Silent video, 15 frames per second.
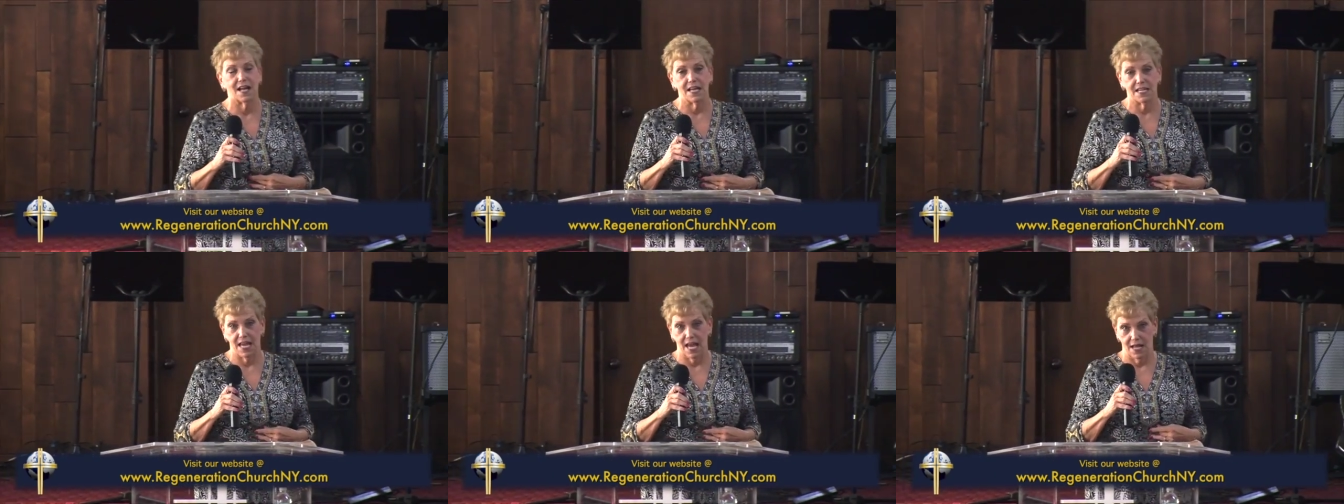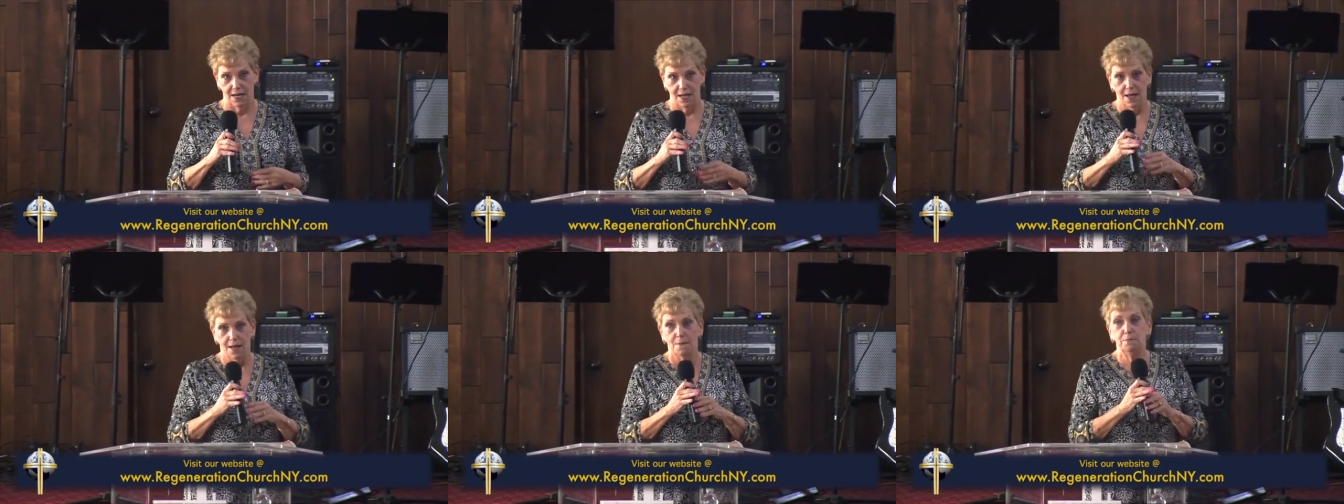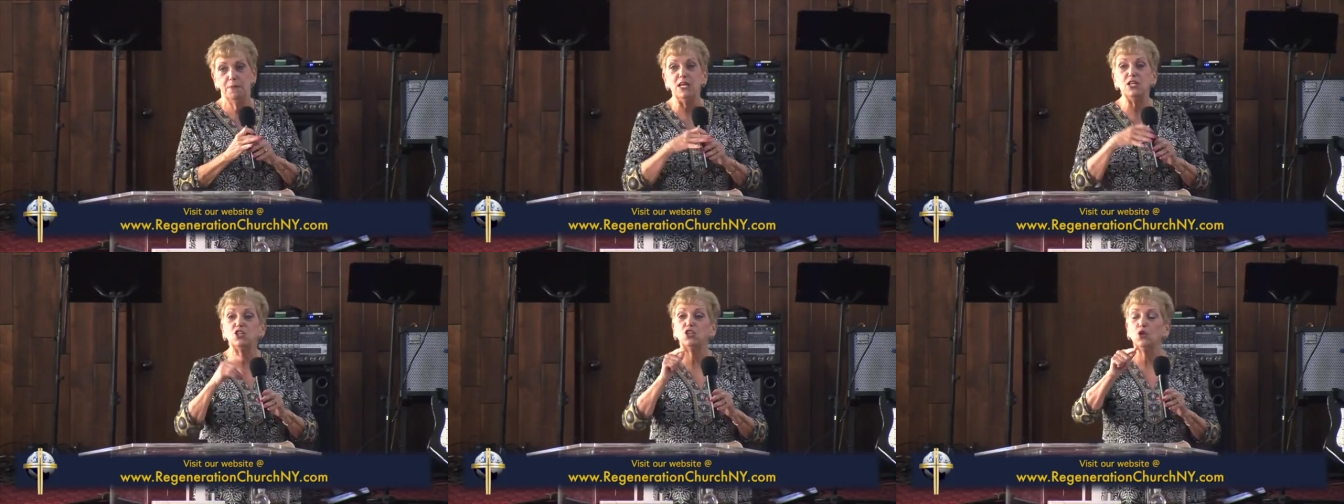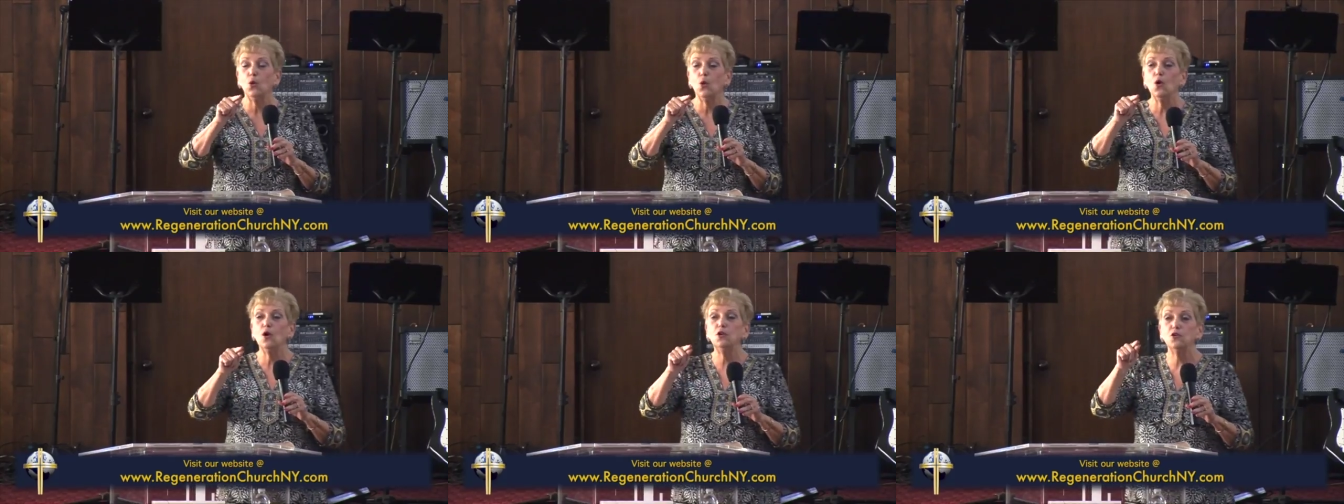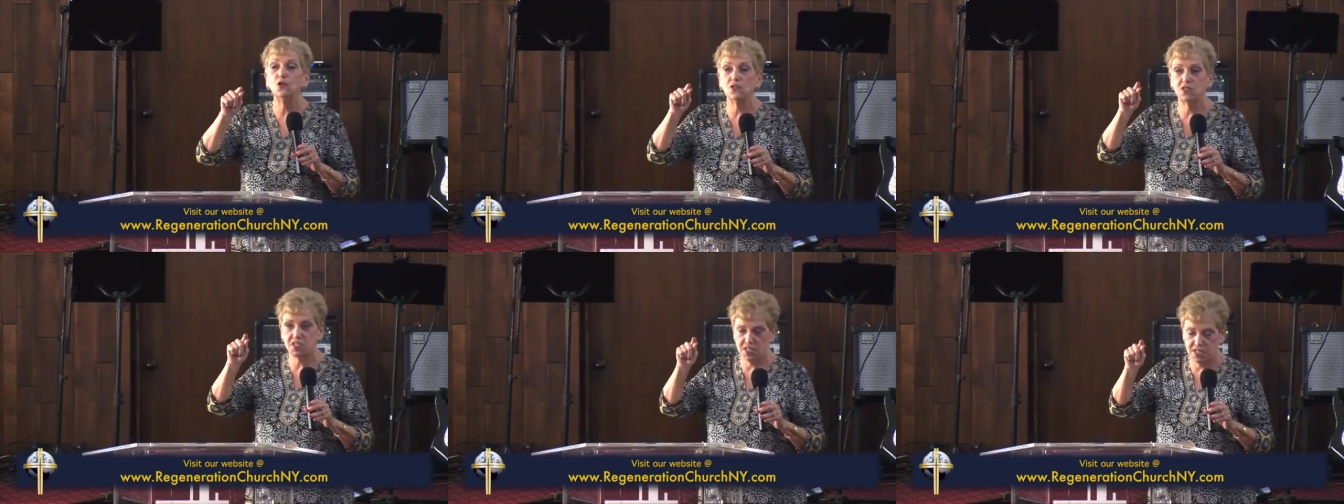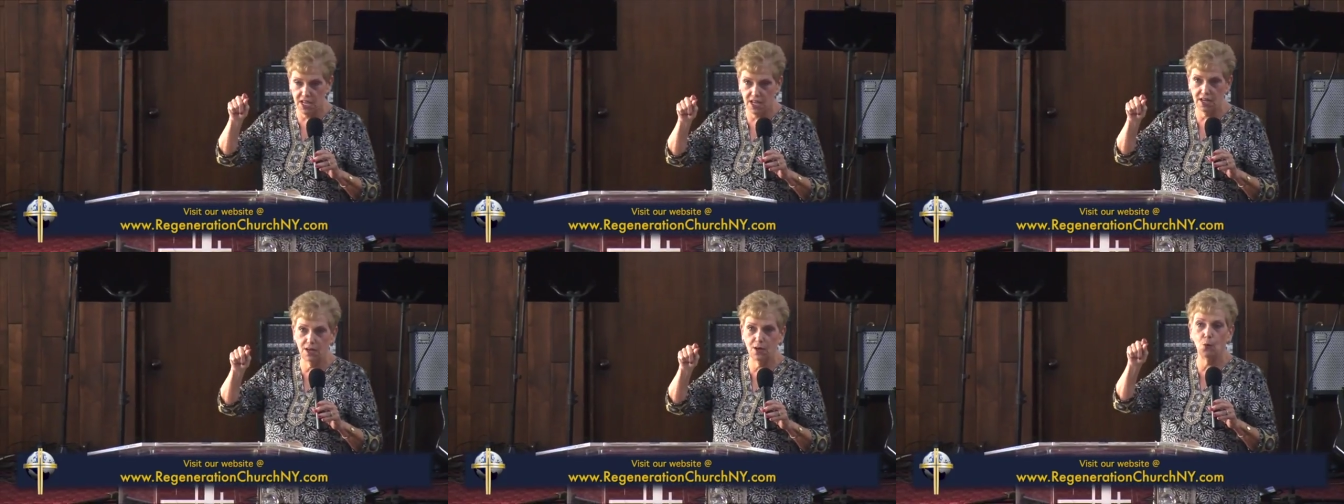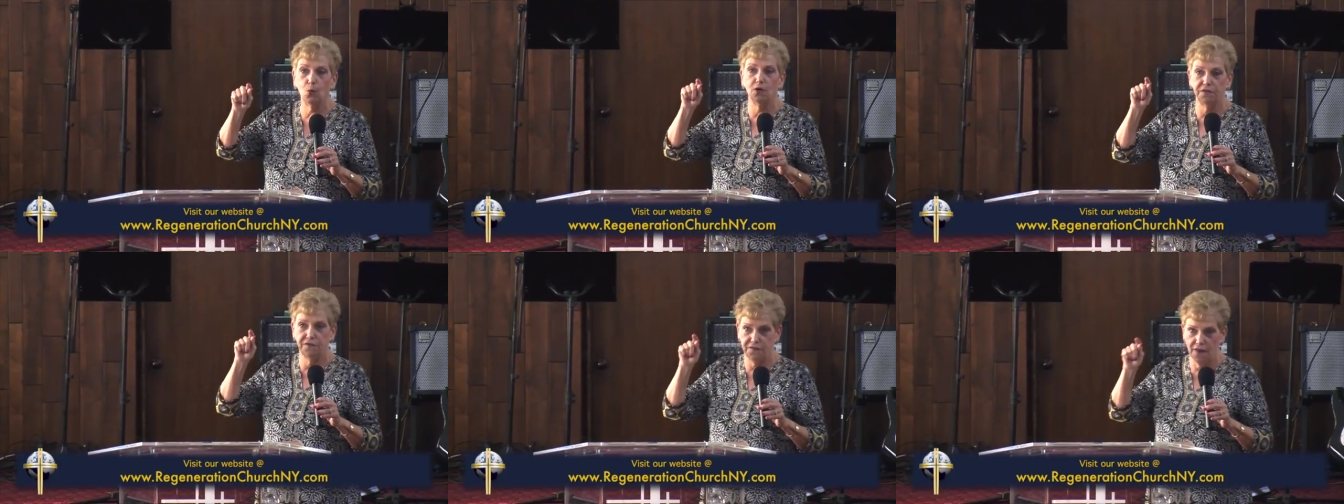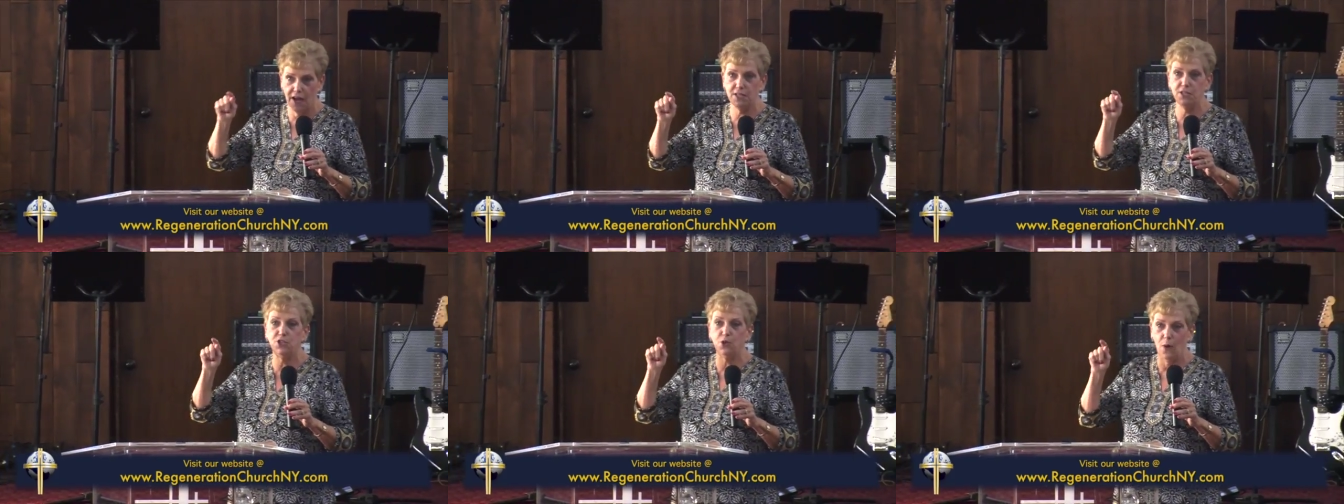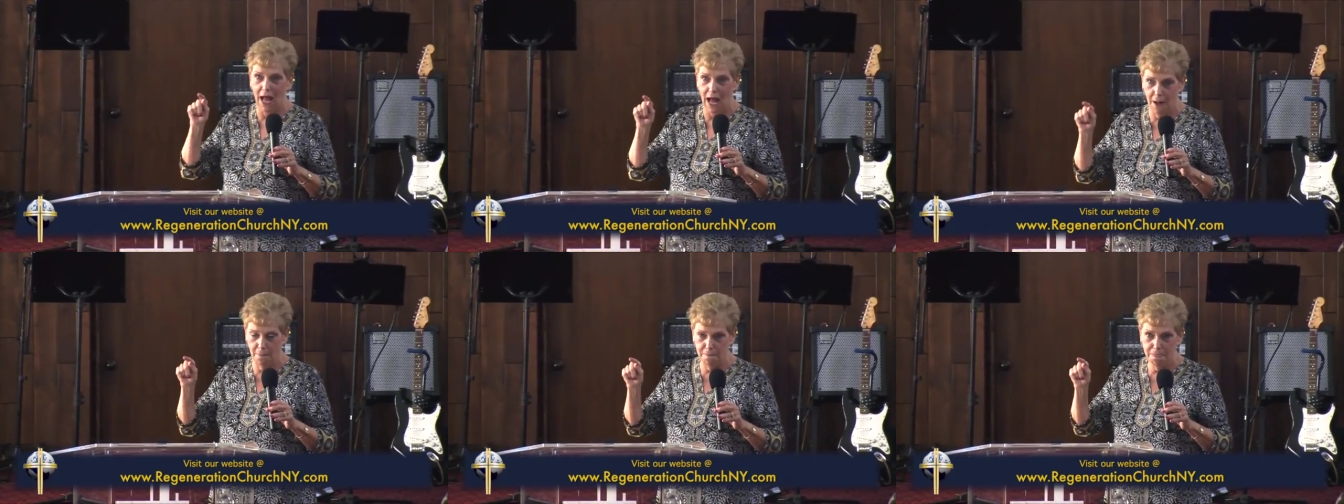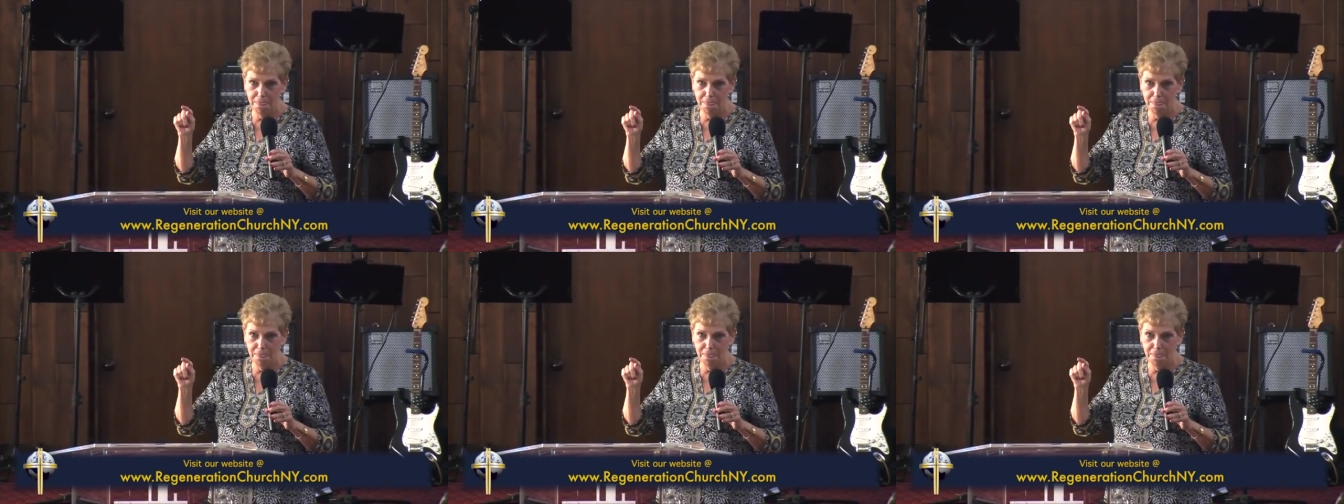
I get Be sure your sin will find you out.